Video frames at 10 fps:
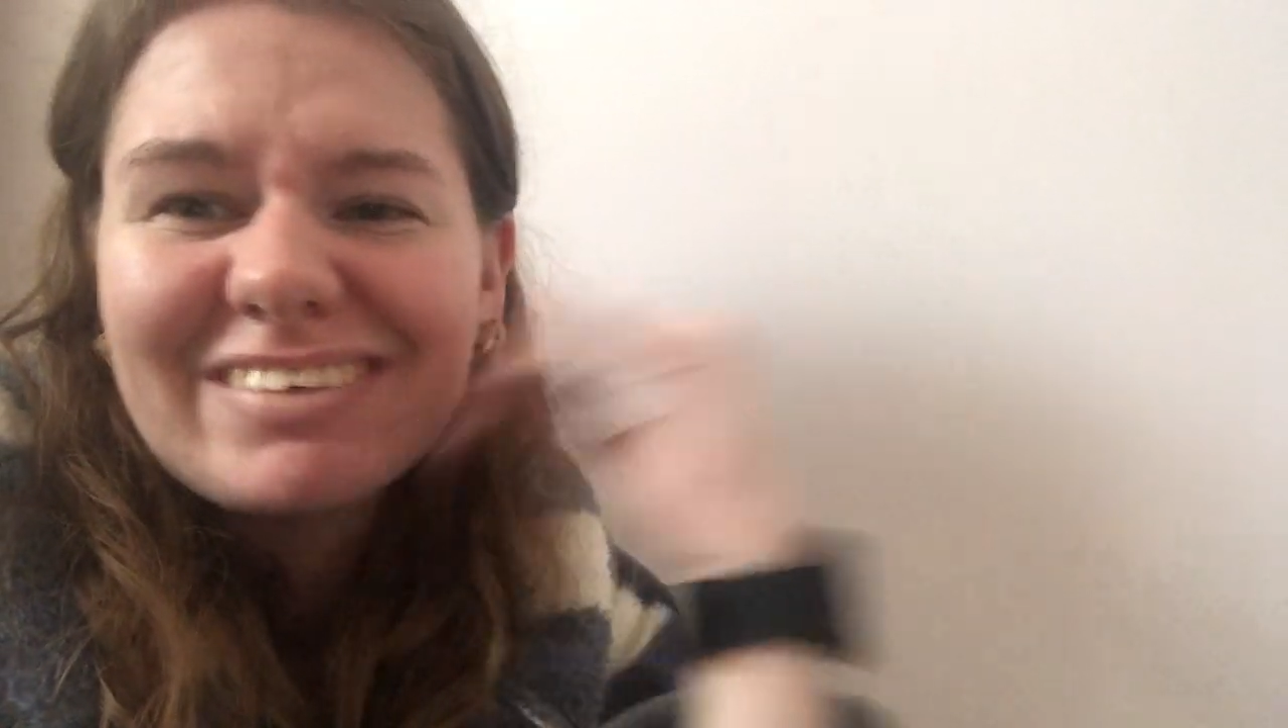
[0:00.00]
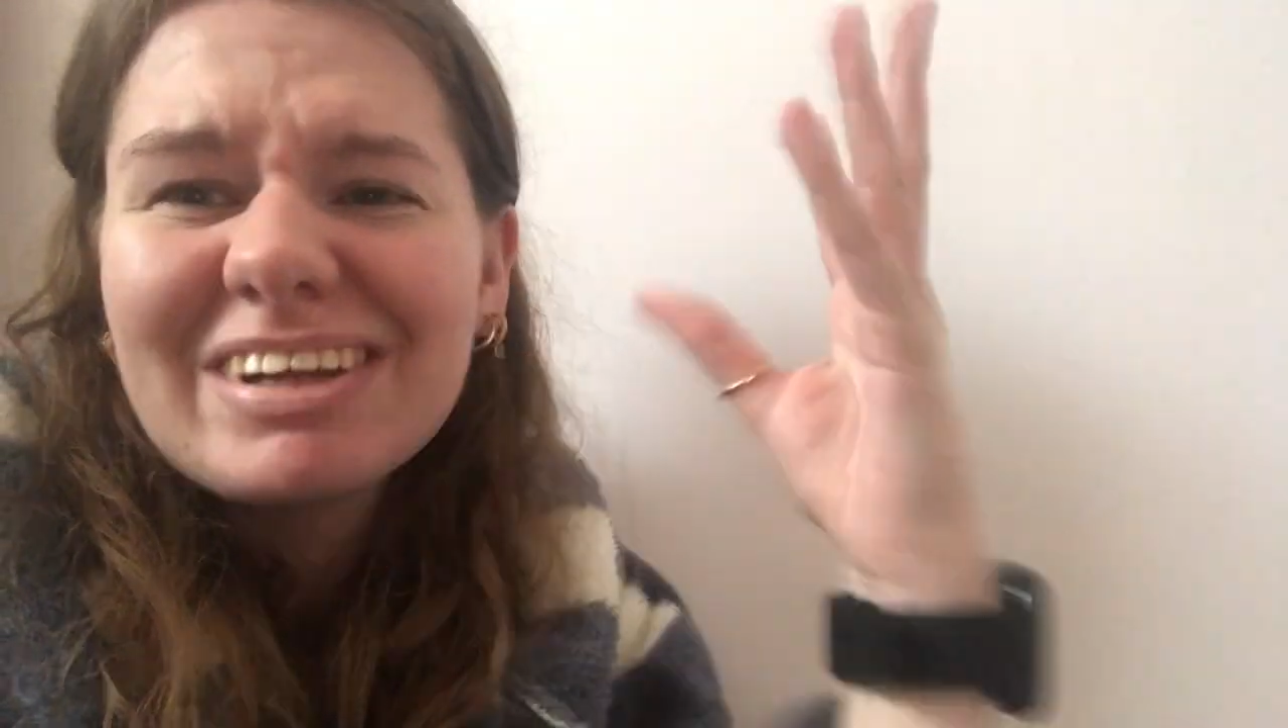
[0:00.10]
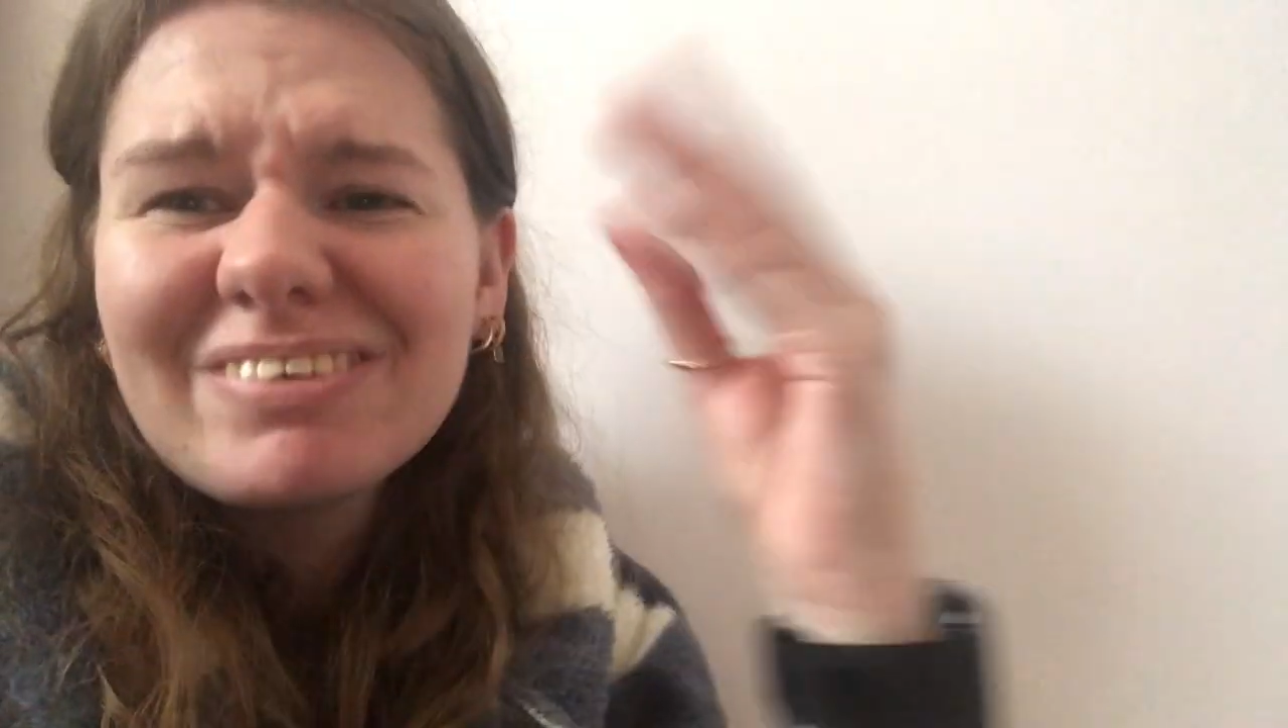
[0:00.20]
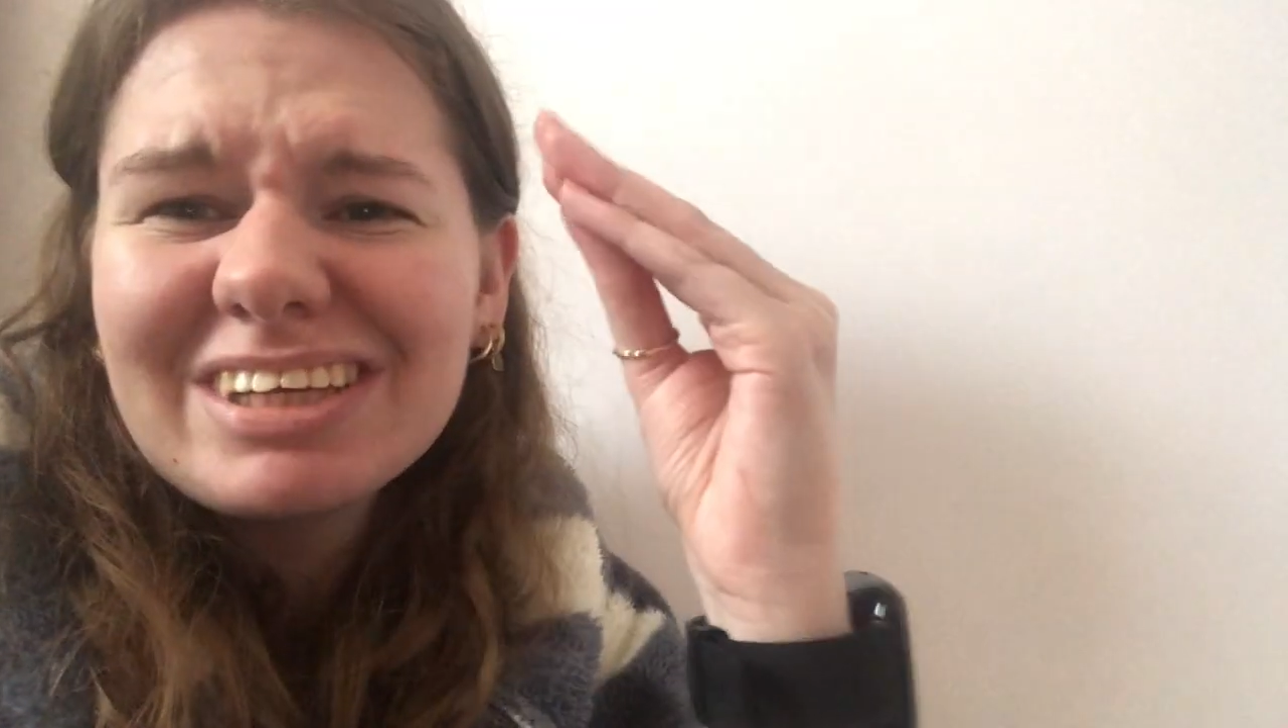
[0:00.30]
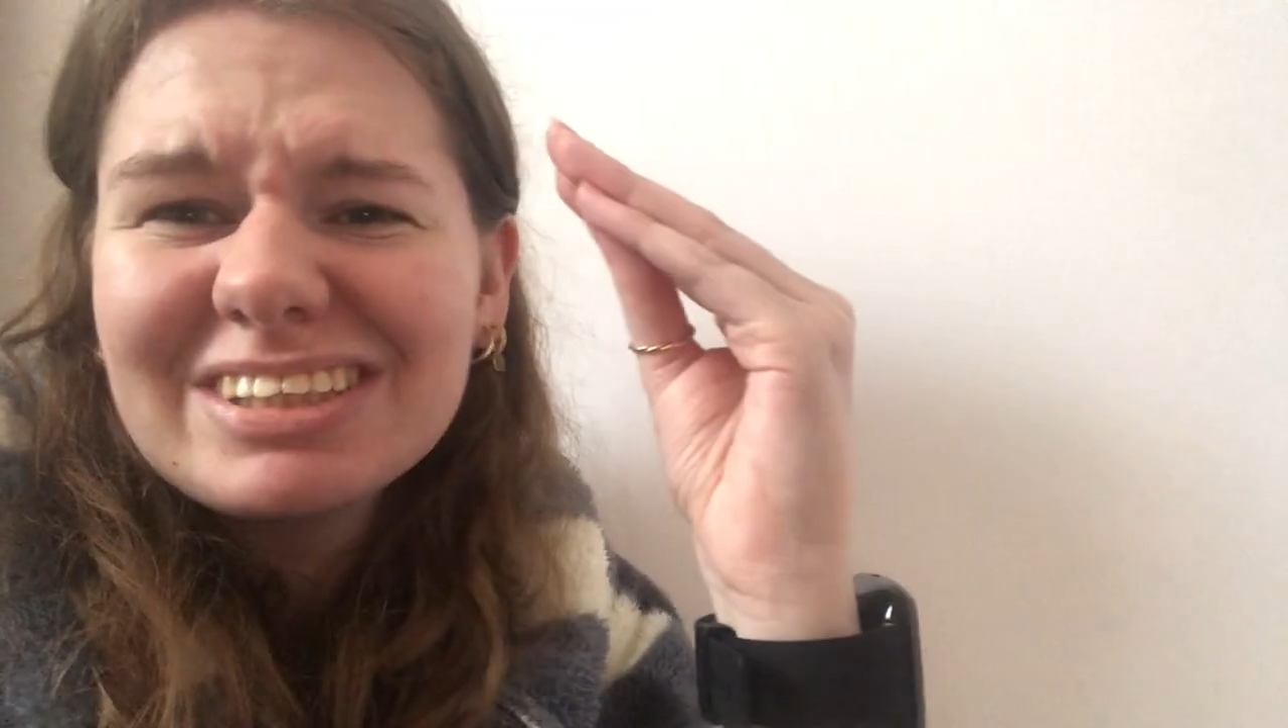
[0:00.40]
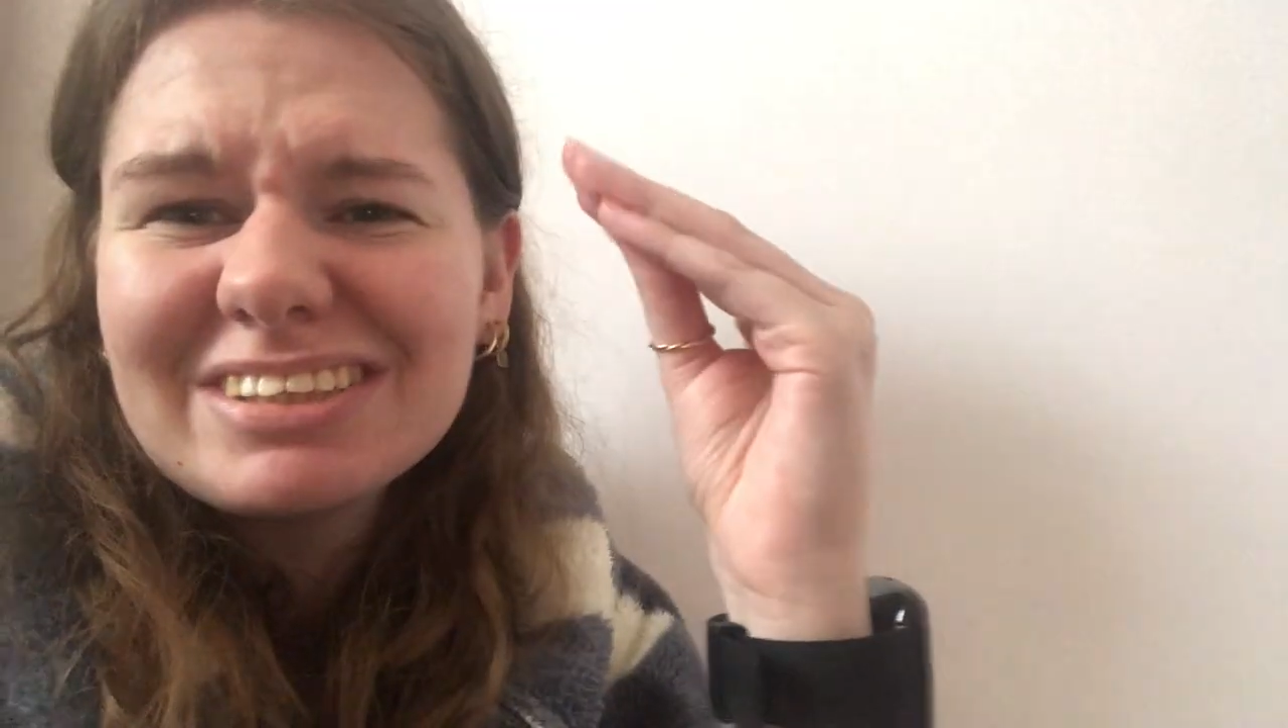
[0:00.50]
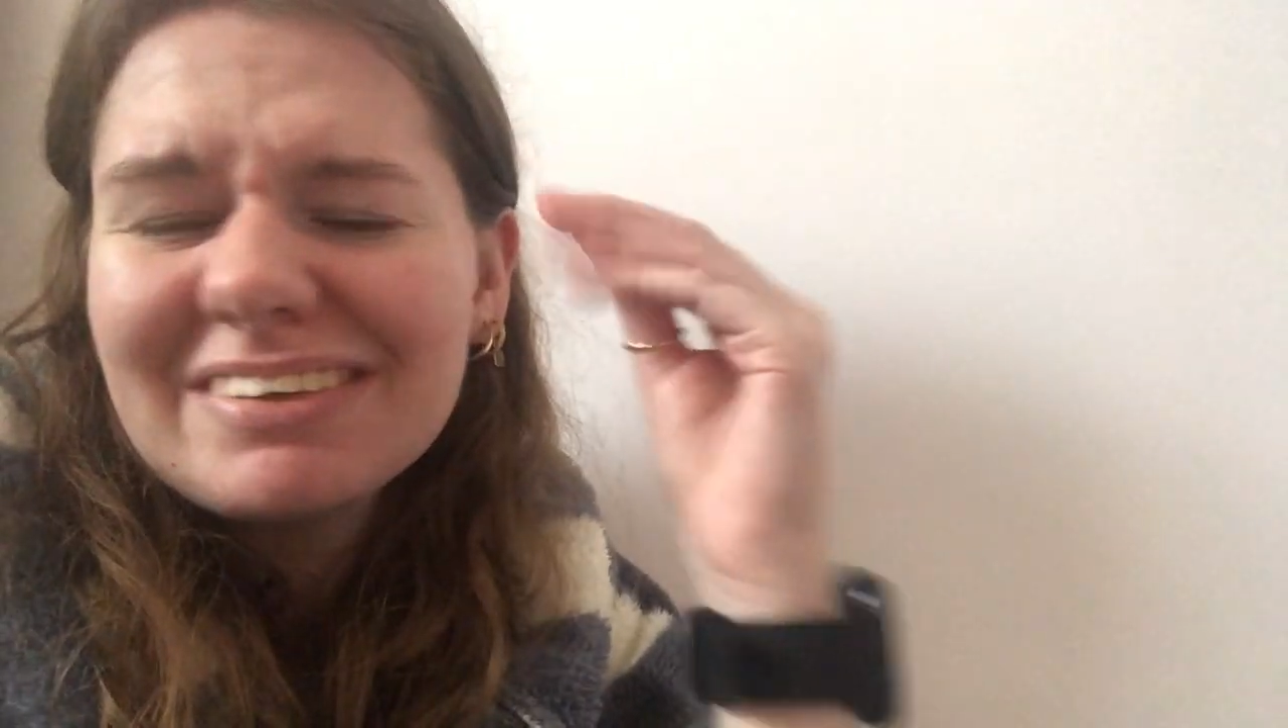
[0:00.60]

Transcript: really wanted to,